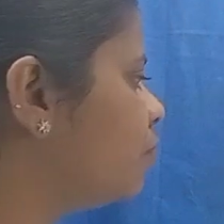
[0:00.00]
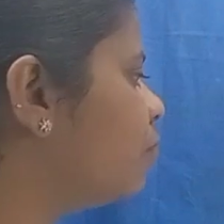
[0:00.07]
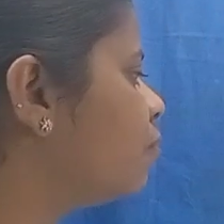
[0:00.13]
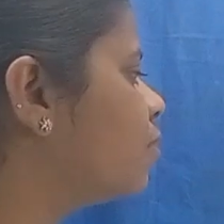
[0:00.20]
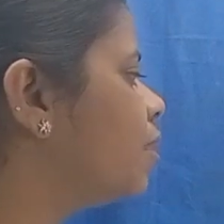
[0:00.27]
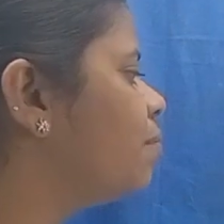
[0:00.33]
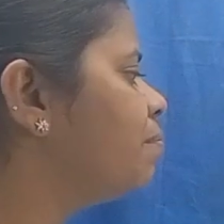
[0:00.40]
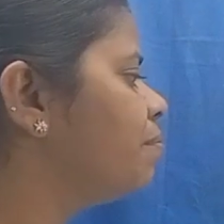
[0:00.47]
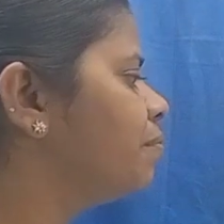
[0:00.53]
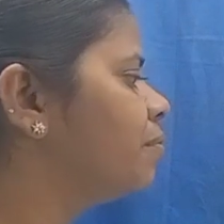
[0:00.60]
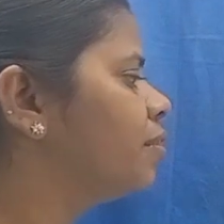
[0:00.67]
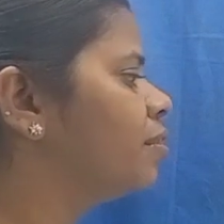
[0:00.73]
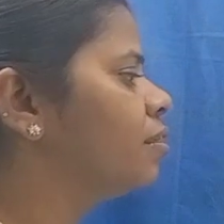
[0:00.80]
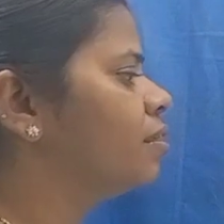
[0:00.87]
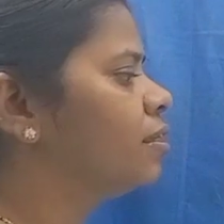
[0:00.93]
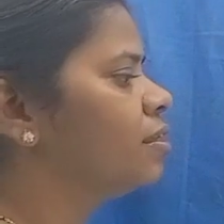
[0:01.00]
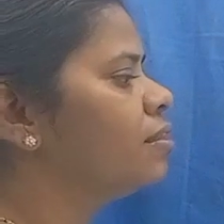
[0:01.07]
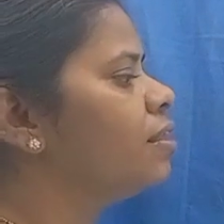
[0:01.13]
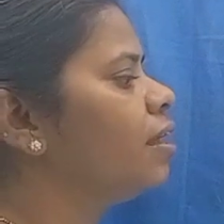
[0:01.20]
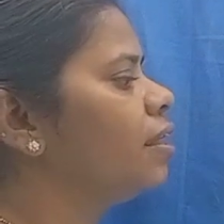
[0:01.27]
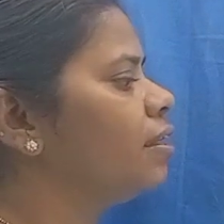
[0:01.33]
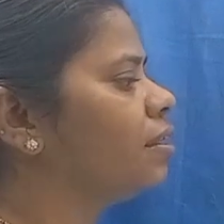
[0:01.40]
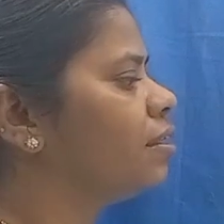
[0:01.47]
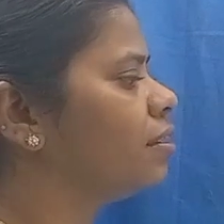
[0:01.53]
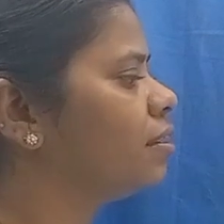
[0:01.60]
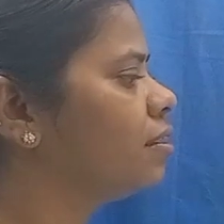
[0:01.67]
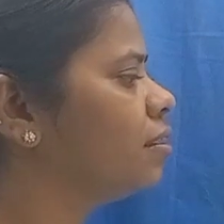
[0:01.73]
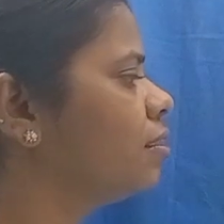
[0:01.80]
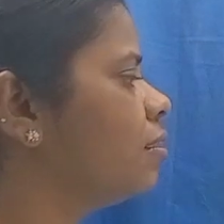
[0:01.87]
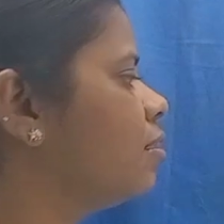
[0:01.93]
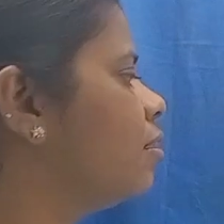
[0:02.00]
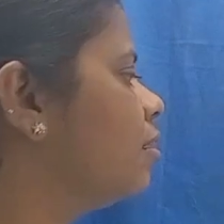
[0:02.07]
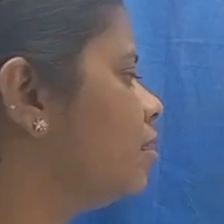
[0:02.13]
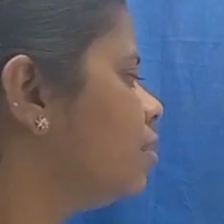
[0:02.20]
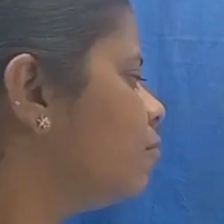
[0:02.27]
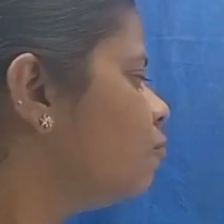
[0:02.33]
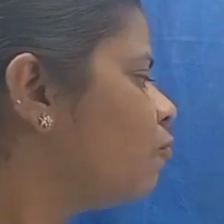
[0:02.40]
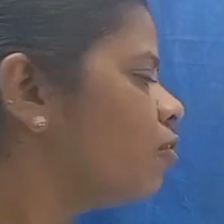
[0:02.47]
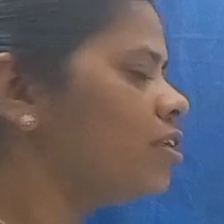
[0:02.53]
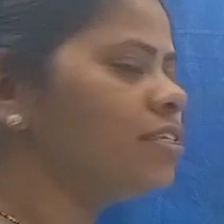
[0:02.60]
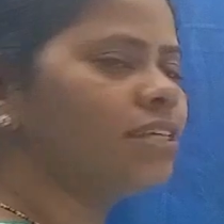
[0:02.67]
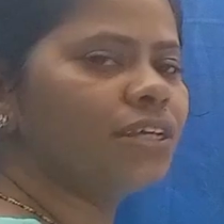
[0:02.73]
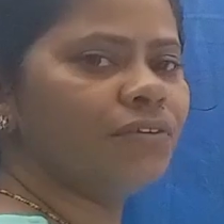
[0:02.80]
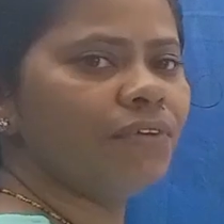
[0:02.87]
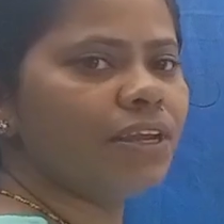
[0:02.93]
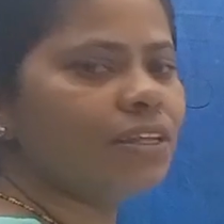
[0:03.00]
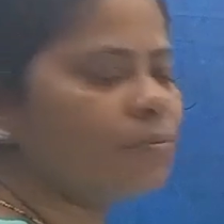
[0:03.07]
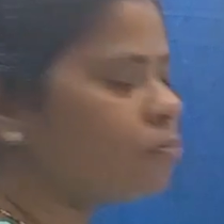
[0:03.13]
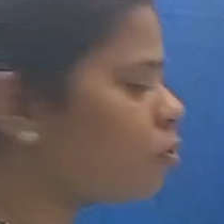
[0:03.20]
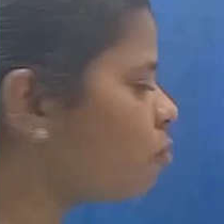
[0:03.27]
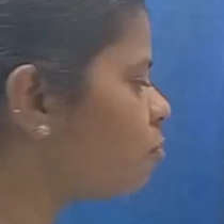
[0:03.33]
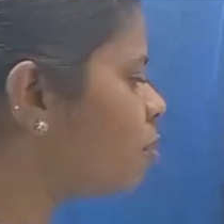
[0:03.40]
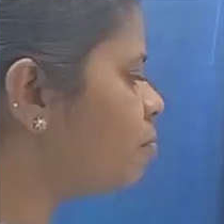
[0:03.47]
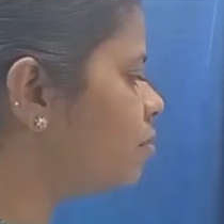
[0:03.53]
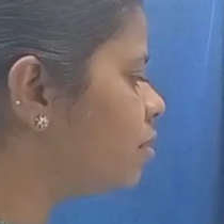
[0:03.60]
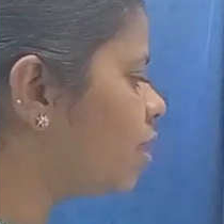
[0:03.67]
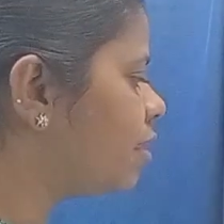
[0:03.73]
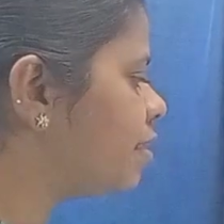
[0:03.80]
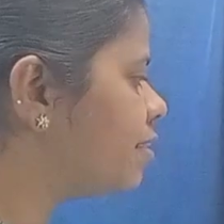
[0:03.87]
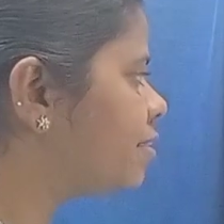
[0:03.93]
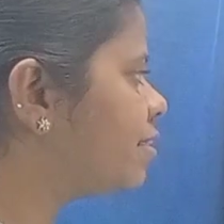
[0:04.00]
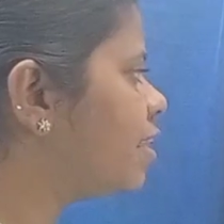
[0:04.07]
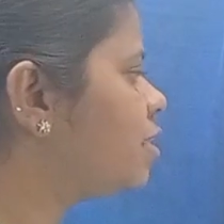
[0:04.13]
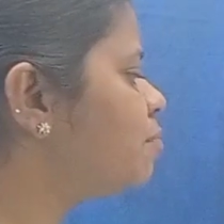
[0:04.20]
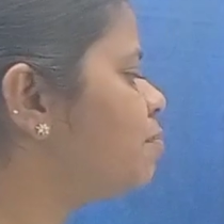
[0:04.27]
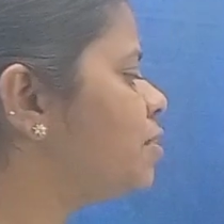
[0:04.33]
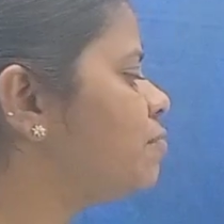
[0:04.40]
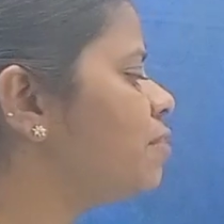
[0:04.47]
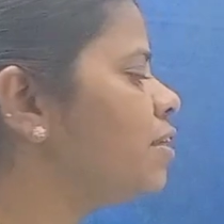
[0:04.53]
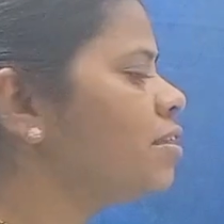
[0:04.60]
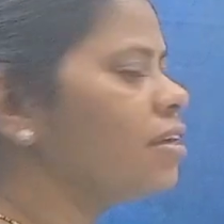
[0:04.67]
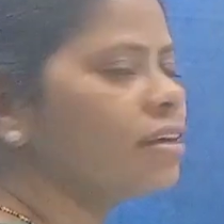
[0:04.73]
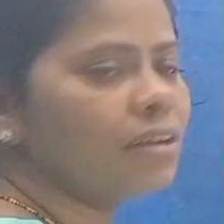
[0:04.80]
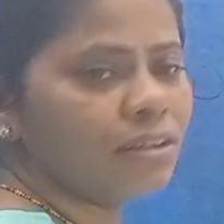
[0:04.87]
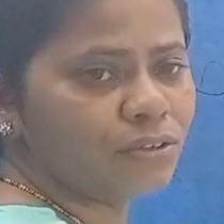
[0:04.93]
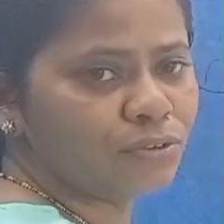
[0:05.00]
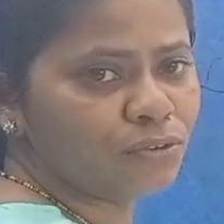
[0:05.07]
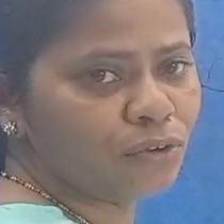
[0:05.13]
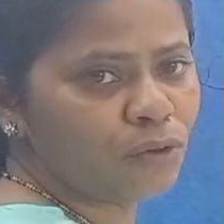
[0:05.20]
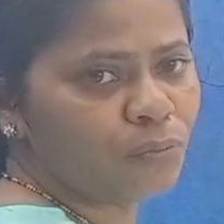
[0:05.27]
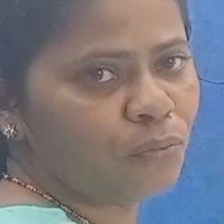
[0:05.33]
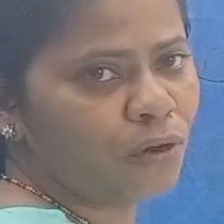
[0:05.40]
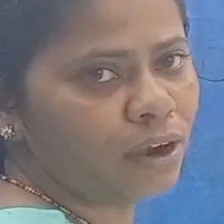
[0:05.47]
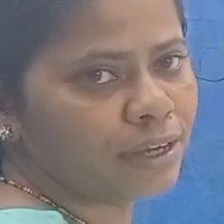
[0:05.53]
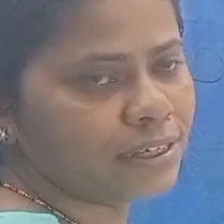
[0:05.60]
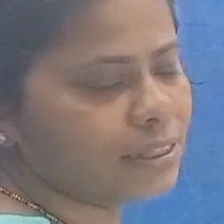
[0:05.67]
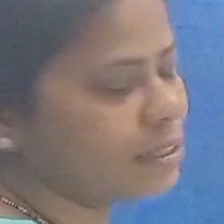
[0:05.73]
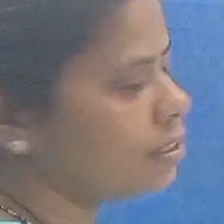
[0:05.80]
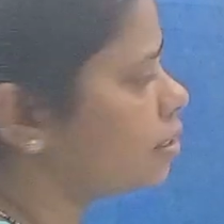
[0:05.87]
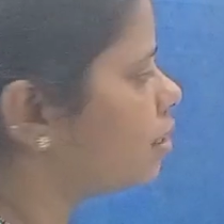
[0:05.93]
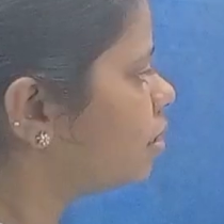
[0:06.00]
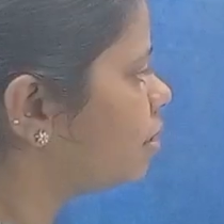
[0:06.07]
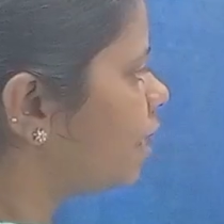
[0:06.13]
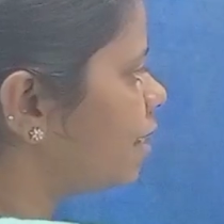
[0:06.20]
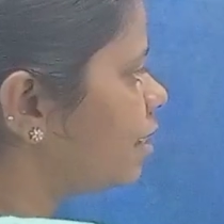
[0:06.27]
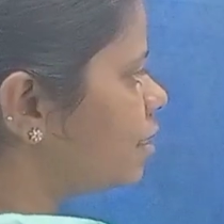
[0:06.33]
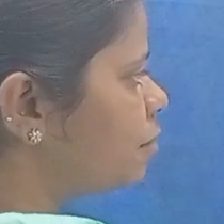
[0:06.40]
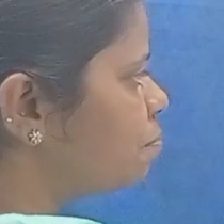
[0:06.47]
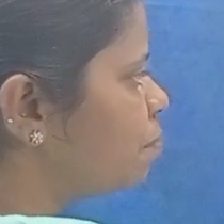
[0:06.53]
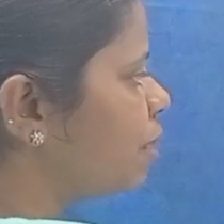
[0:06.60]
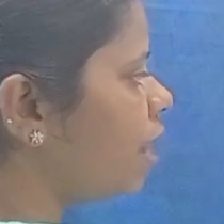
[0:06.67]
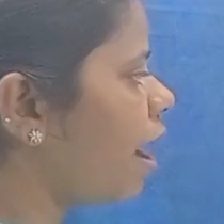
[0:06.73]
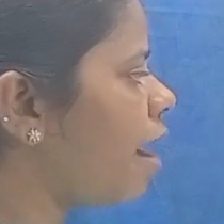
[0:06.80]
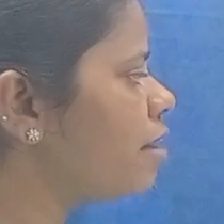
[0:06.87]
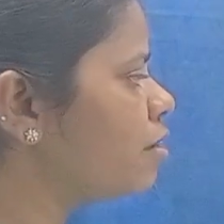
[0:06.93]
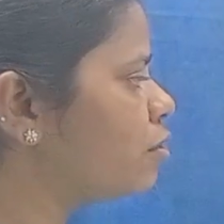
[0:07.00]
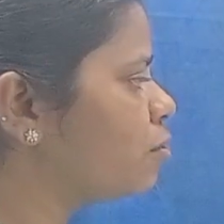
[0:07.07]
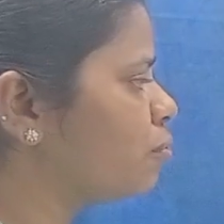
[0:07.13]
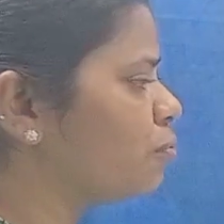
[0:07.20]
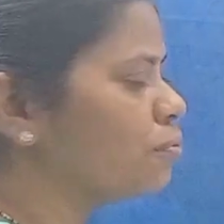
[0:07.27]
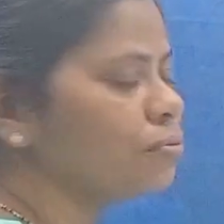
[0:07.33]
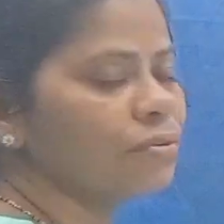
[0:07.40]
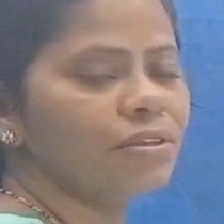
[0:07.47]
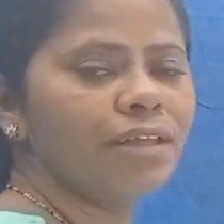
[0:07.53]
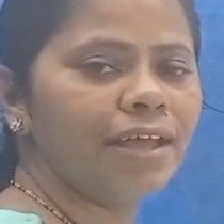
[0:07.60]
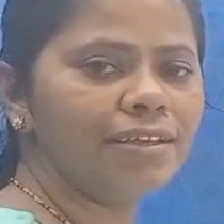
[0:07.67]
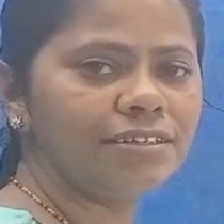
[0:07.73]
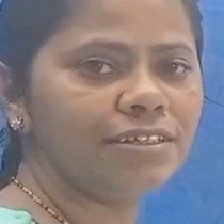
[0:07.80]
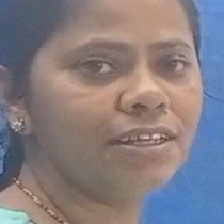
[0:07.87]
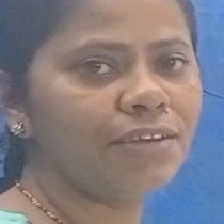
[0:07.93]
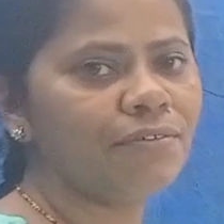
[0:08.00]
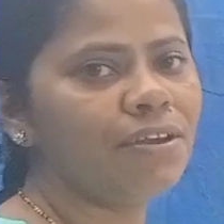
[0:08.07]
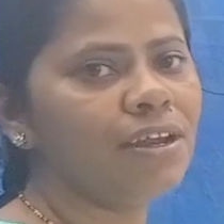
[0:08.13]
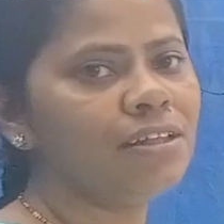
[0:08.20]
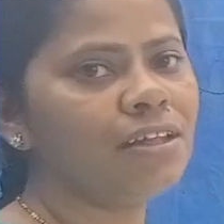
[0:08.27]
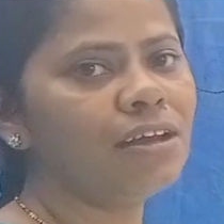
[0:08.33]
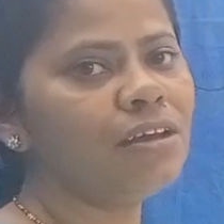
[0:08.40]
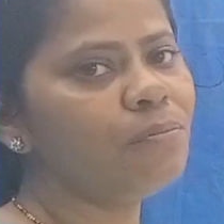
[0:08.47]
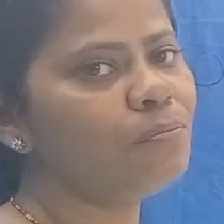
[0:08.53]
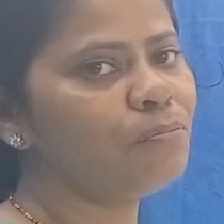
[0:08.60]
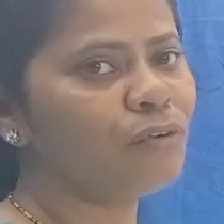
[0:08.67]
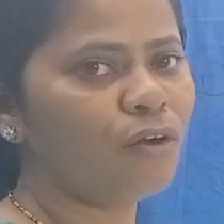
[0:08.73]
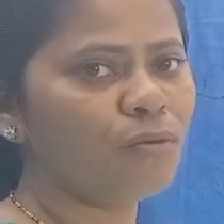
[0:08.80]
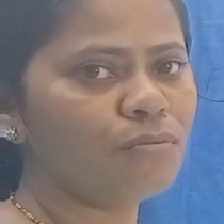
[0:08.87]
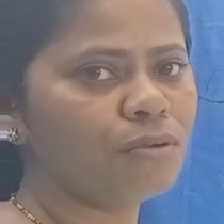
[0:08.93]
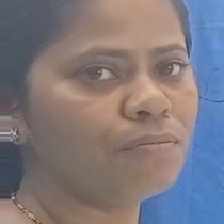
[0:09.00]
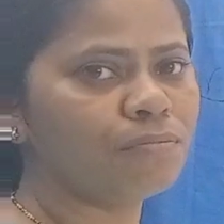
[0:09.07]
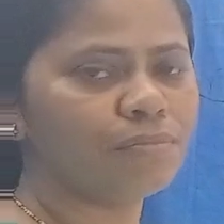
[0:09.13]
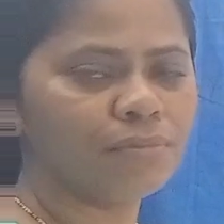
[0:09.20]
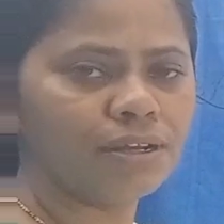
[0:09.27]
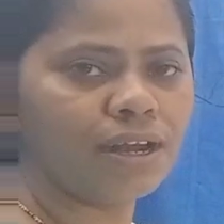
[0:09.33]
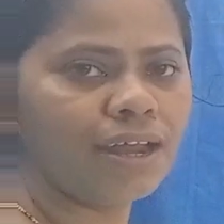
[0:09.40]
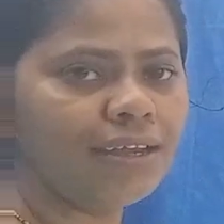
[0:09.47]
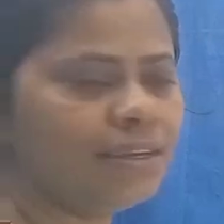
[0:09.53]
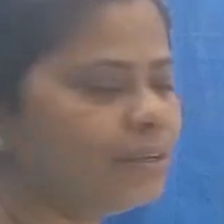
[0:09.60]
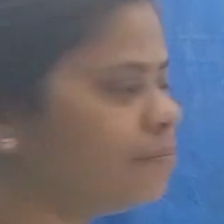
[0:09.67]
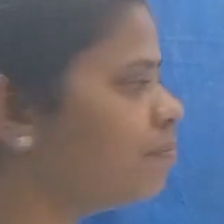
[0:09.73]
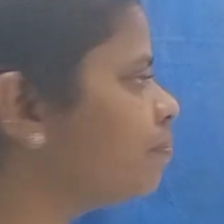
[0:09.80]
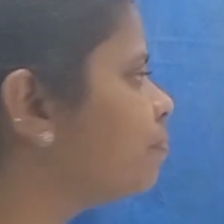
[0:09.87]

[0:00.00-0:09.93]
Okay. Then, what is given in the problem? The distance between the 2 points, that is P and Q, that is given in the problem, right?